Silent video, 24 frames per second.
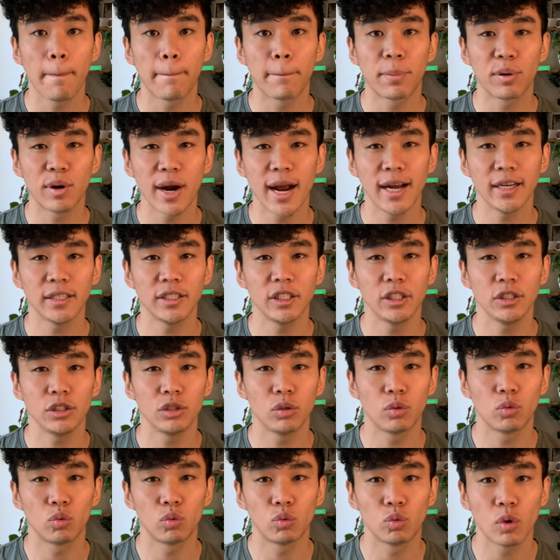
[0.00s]
practice
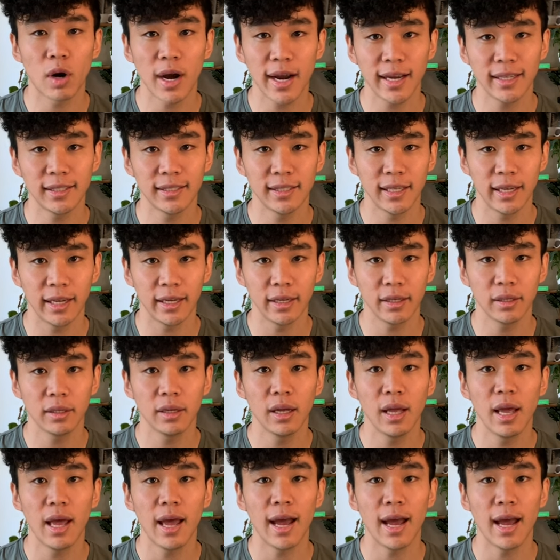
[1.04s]
writing